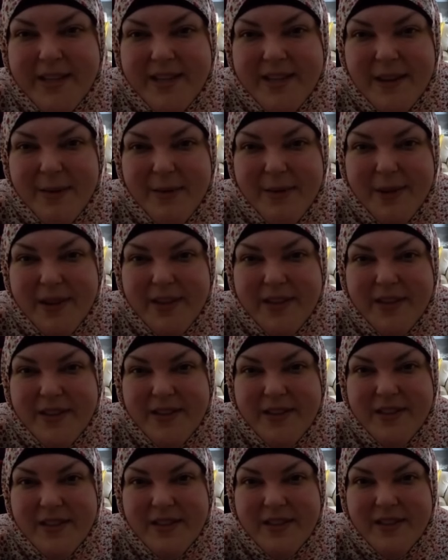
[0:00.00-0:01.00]
supplements.
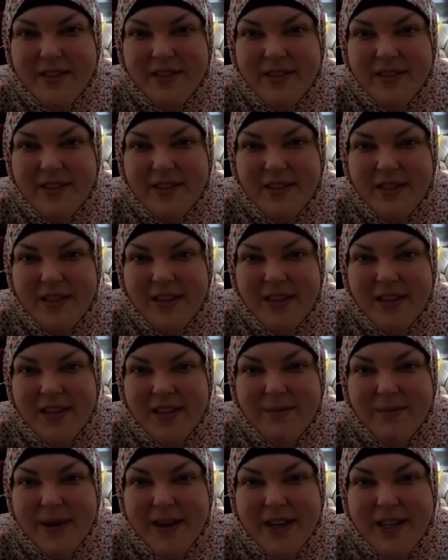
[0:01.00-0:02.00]

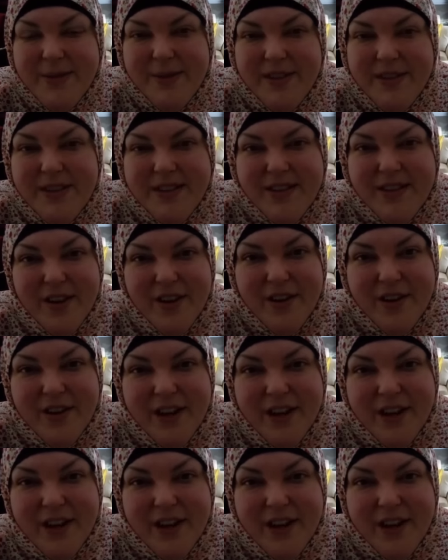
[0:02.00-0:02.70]
My husband does not cook